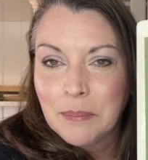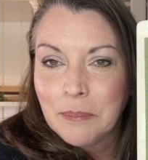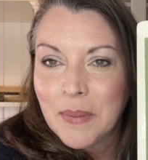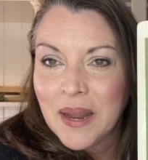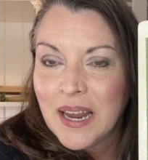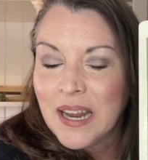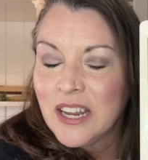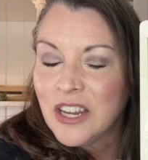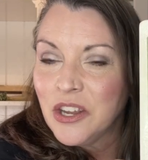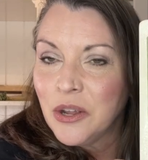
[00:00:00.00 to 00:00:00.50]

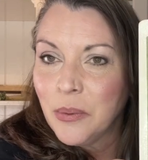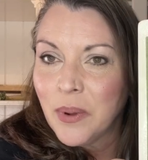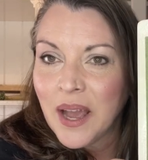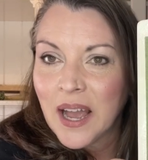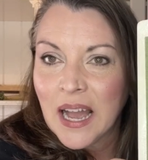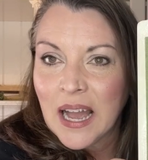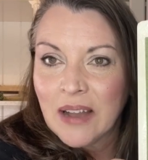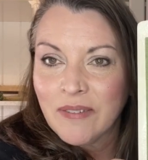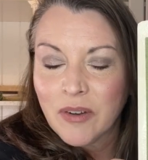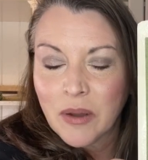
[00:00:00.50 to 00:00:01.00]
May you
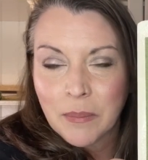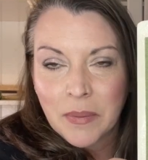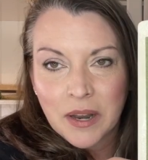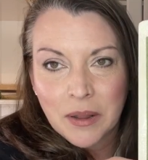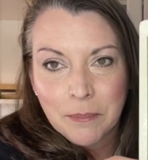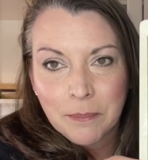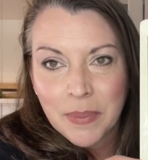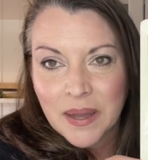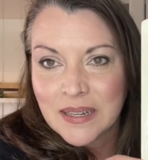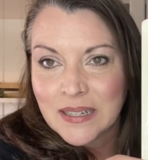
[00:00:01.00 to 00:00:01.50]
have an
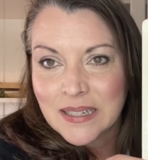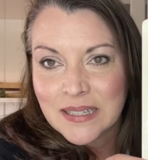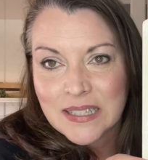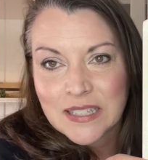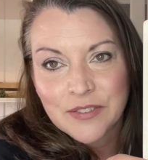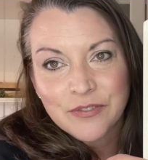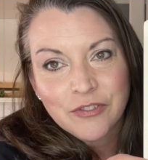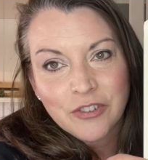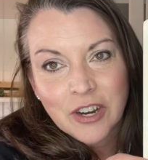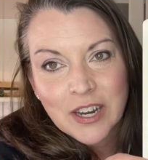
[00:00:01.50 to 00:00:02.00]
abundance
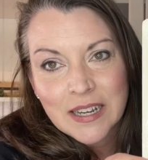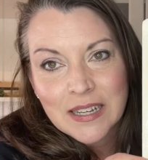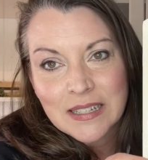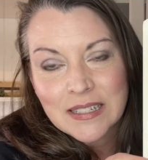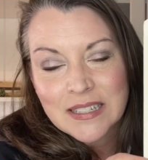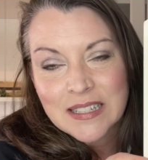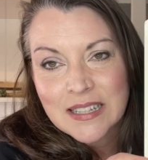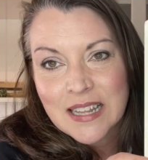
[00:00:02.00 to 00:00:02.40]
of friends